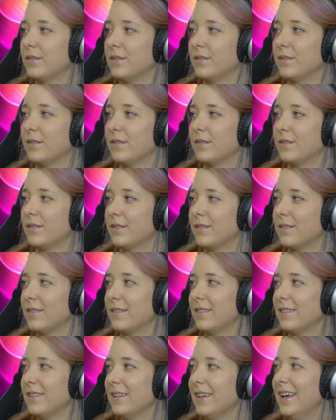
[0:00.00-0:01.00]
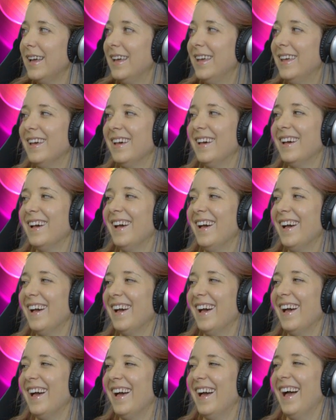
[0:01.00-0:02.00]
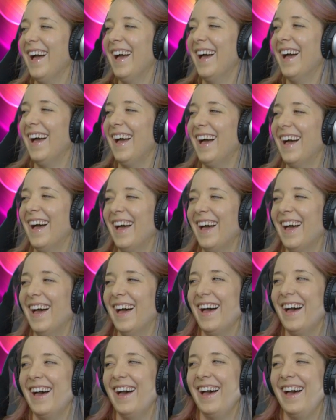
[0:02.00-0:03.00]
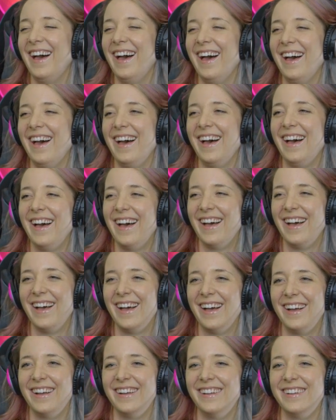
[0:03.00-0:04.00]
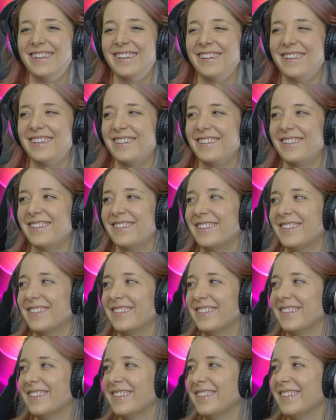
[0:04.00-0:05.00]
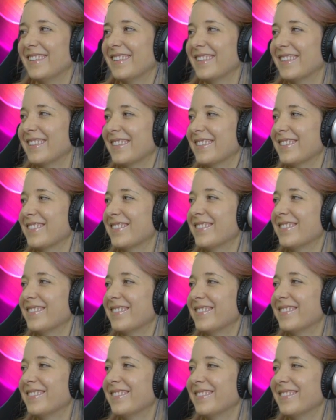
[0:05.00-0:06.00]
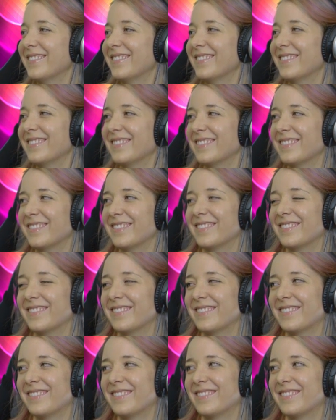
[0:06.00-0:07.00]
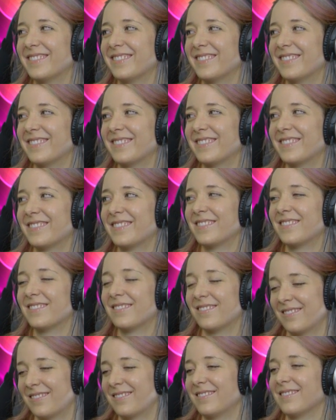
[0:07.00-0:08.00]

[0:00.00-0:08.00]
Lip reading: The person shown says nothing.